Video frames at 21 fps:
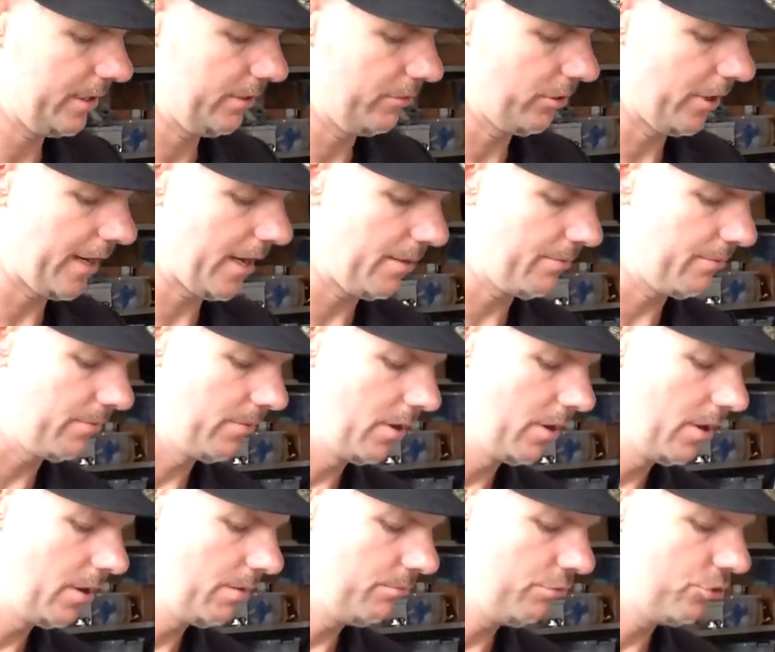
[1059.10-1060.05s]
here I am
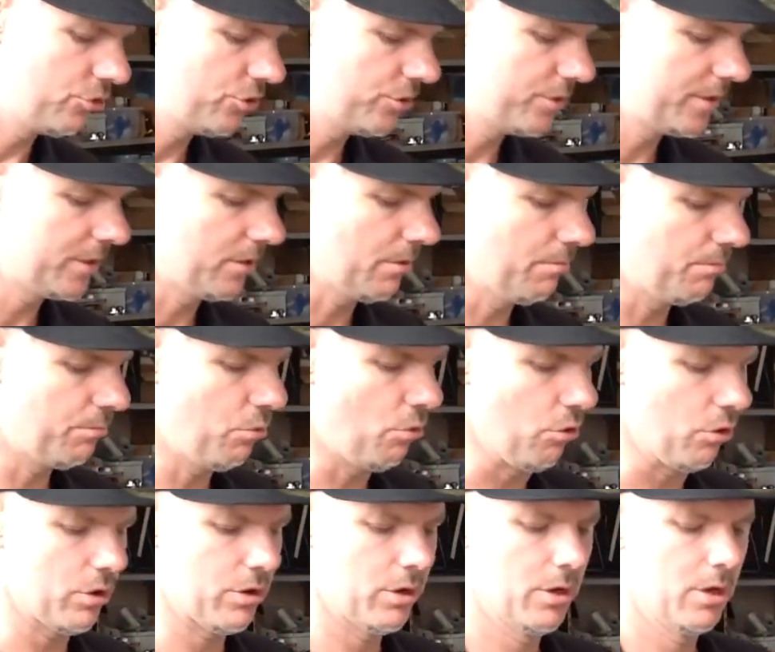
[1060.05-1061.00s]
producing a
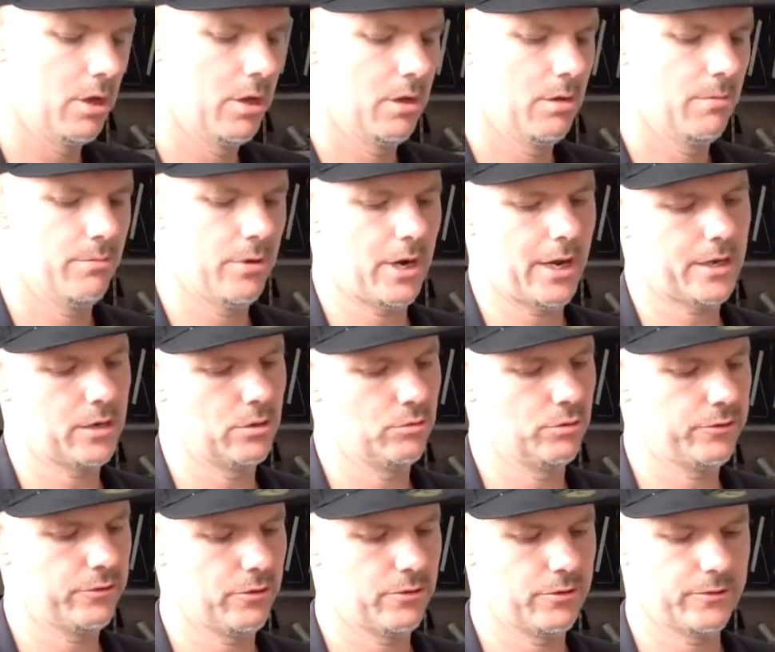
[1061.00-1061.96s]
book, but I can
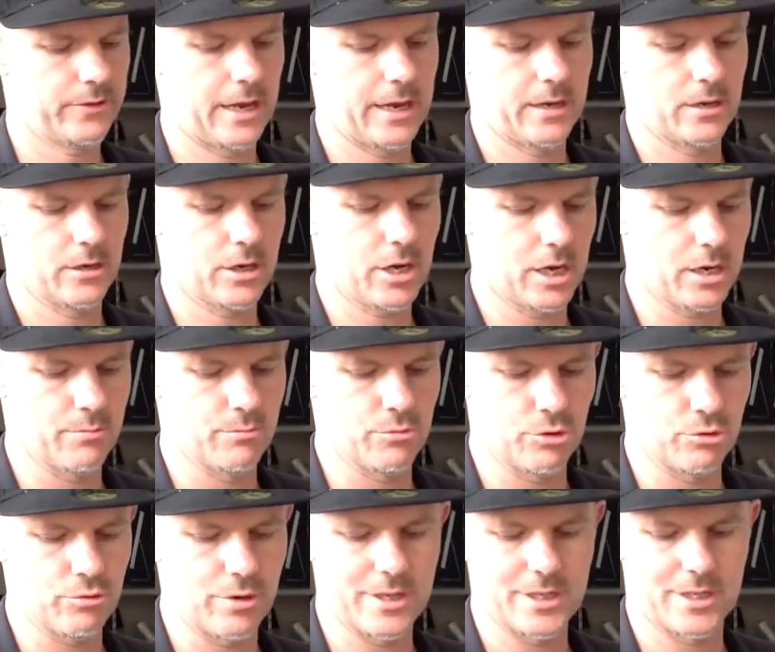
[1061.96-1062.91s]
also say in a kind of
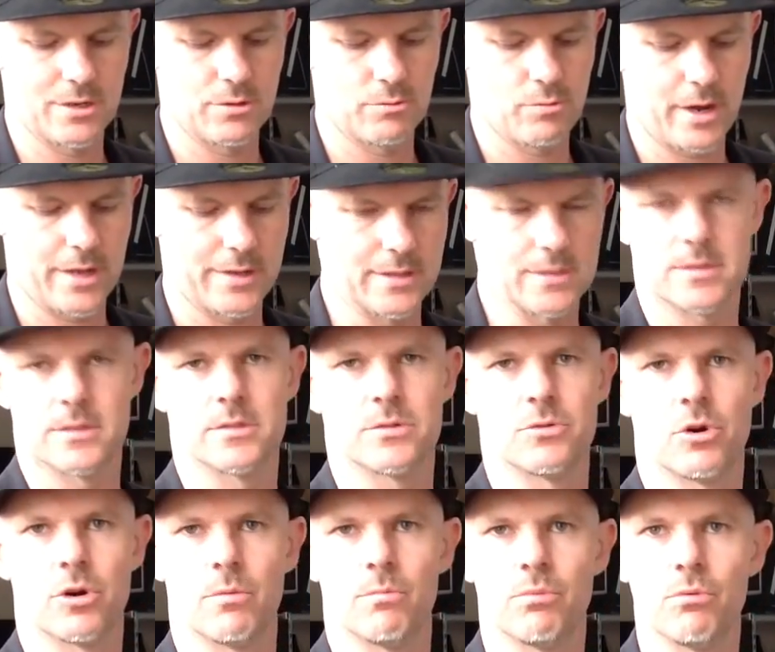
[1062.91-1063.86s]
Magrittean way, this is
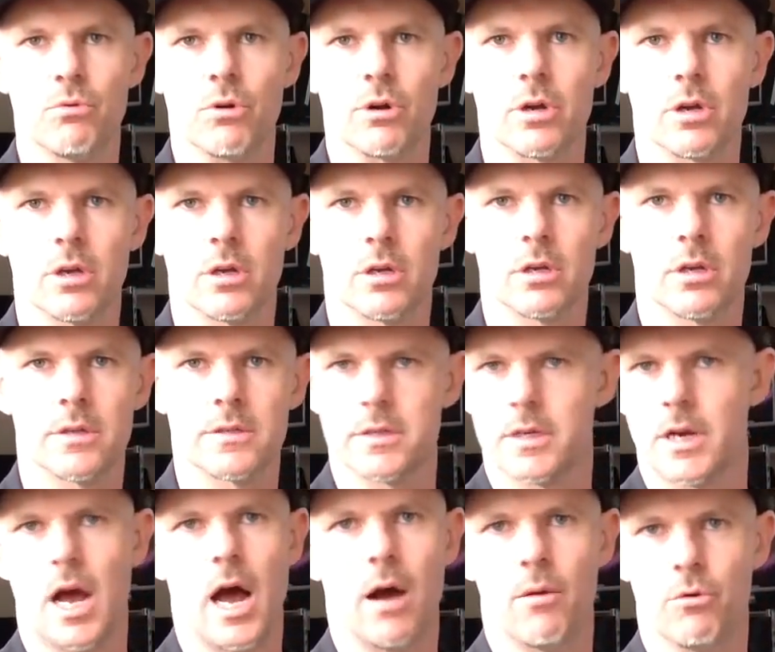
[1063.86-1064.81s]
not a book, it's
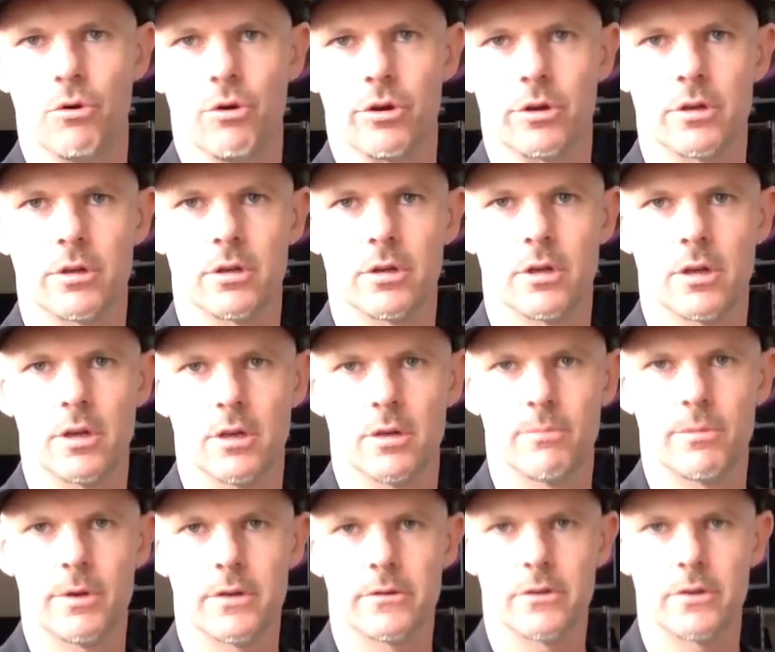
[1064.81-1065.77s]
an artwork.
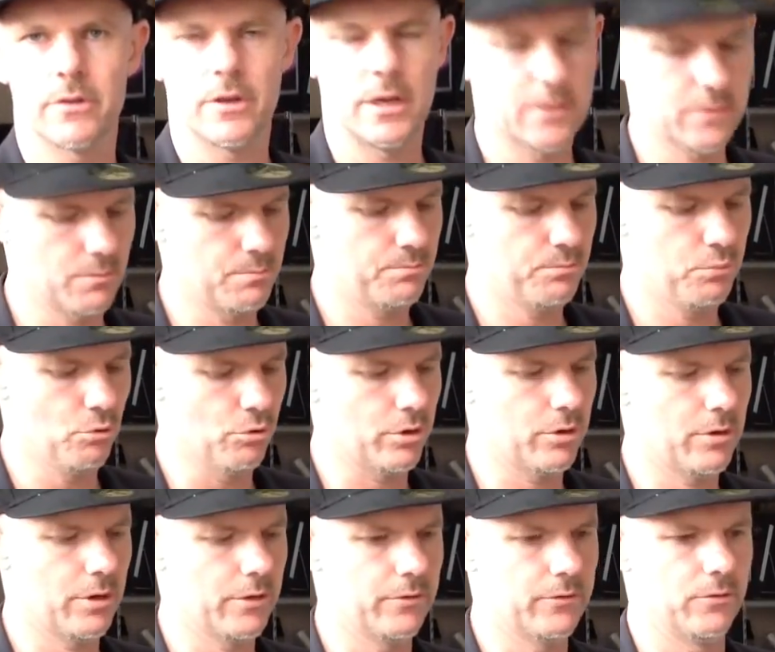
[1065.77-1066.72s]
Because it's a
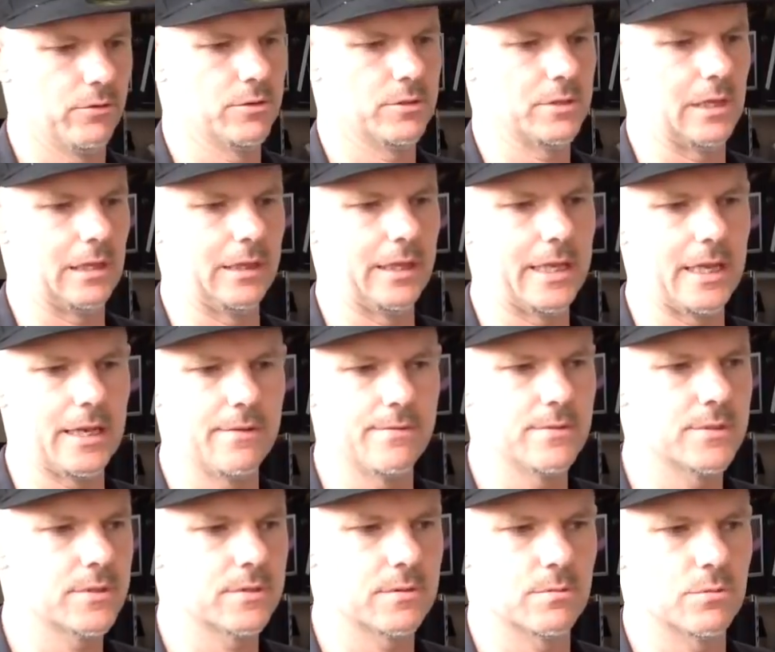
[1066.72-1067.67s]
book as soon as it
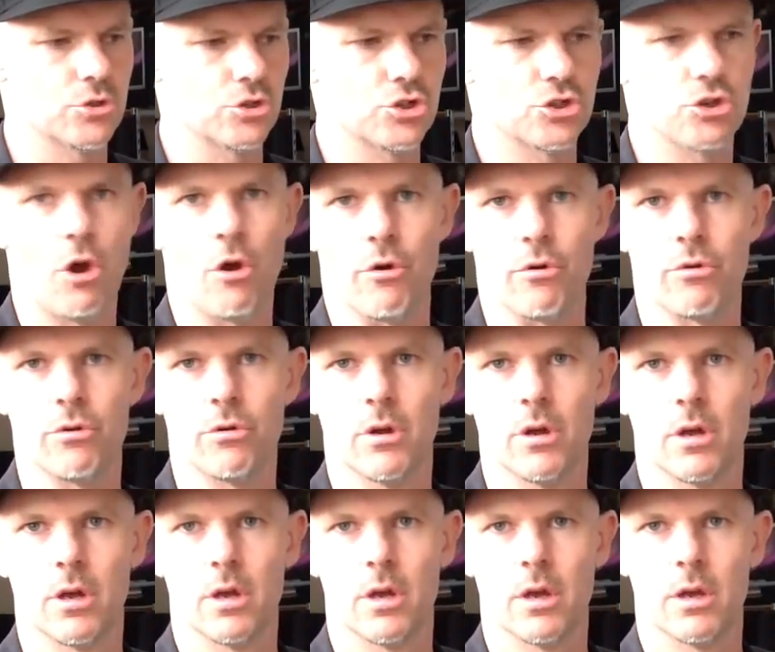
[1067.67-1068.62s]
leaves the show,
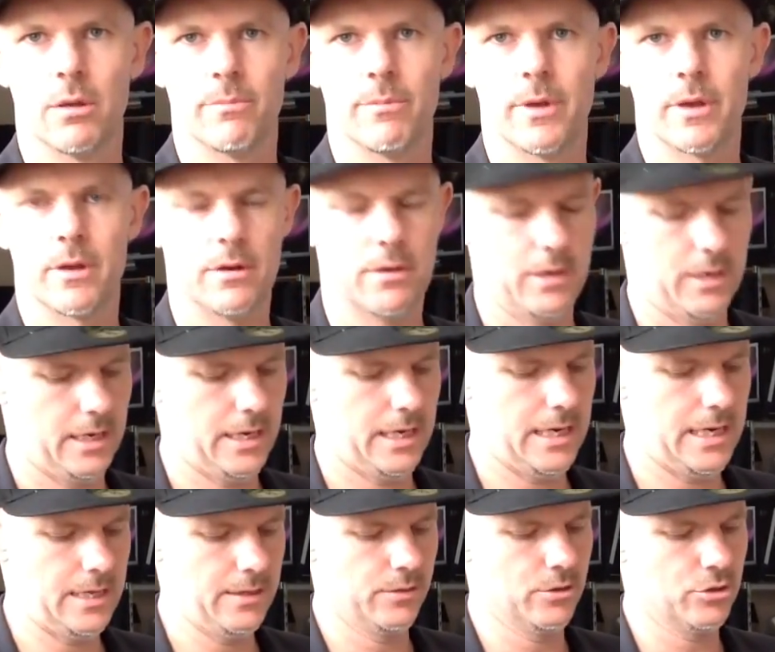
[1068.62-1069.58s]
but
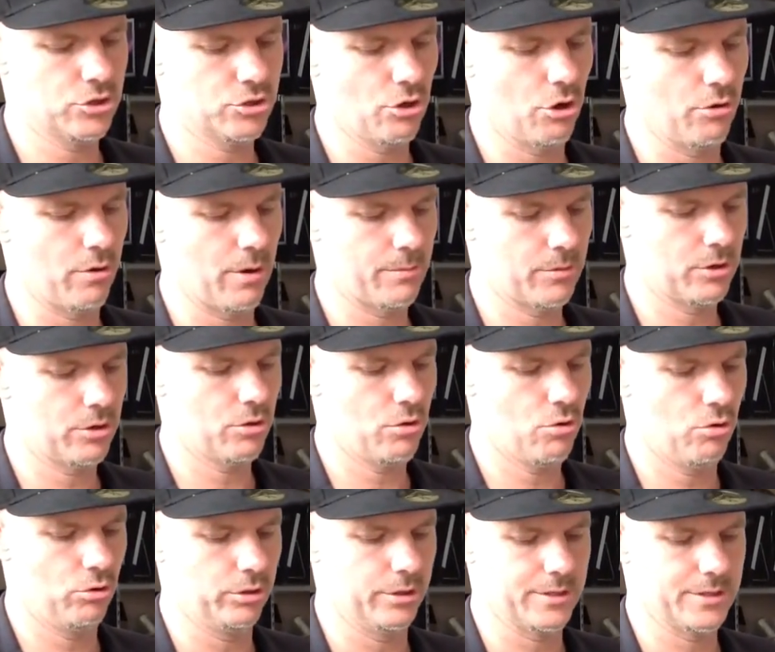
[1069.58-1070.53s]
in the show I'm going to
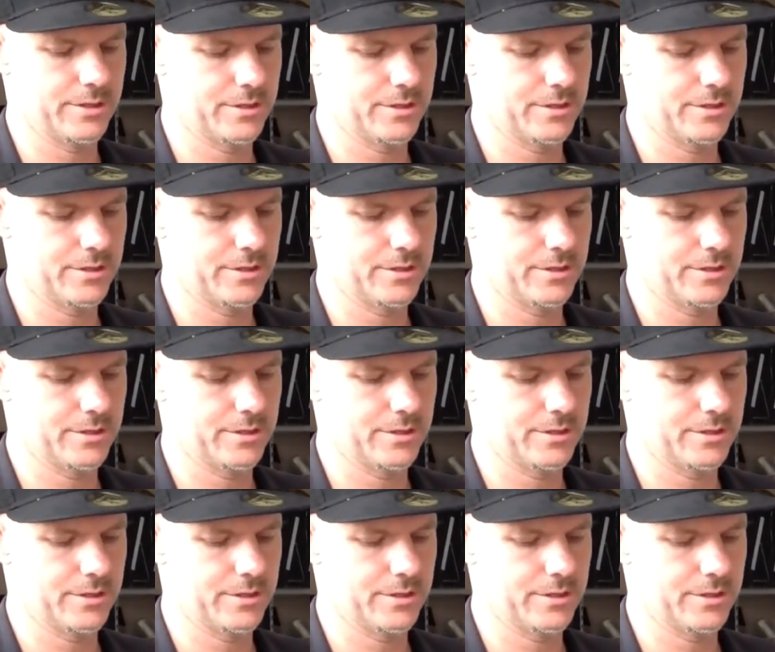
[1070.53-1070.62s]
call it